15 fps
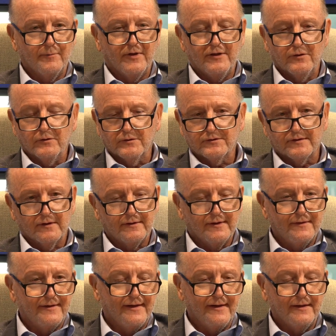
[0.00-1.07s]
it be used
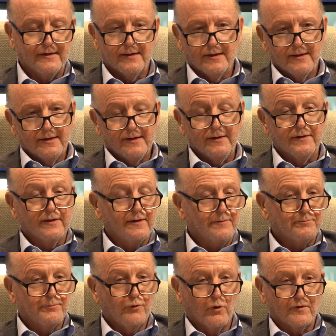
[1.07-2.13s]
in the
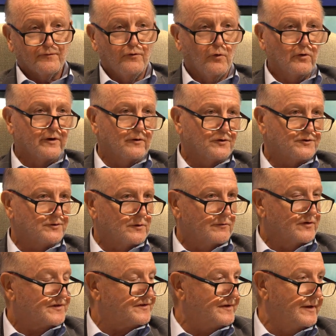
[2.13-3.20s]
portfolio
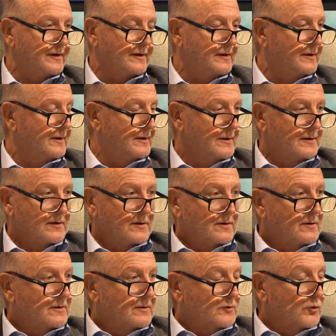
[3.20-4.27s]
servicing,
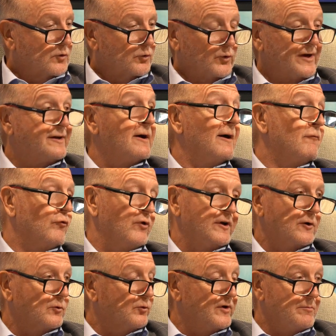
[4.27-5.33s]

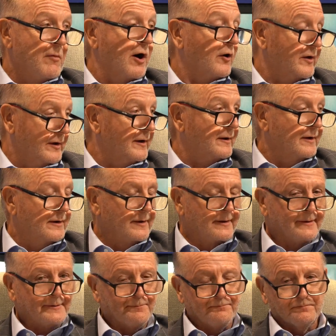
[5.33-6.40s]
recovering, remarketing.
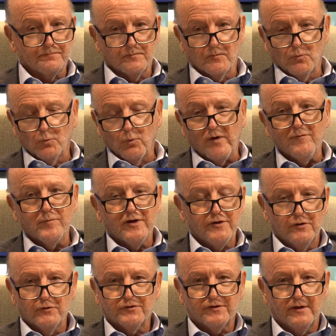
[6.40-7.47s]
we've been
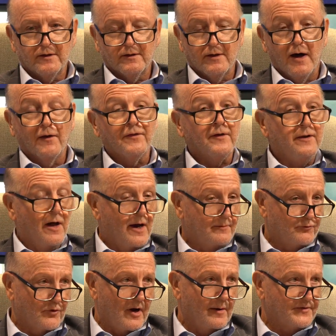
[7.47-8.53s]
using on the
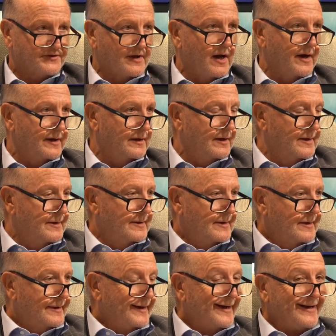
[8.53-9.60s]
non-prime side
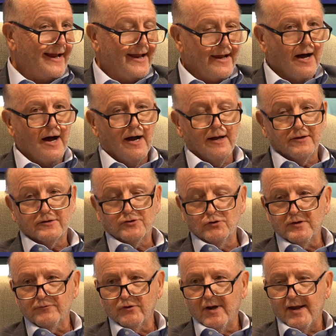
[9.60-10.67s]
an AI, two
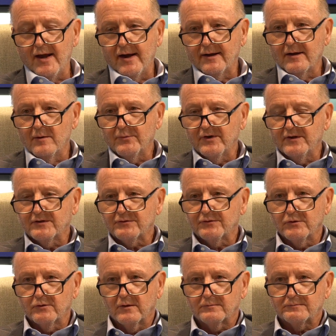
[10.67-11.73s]
different AI companies
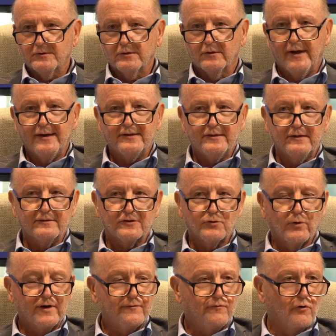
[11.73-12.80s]
for 18 to
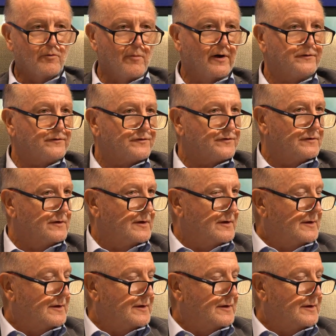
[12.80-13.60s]
24 months.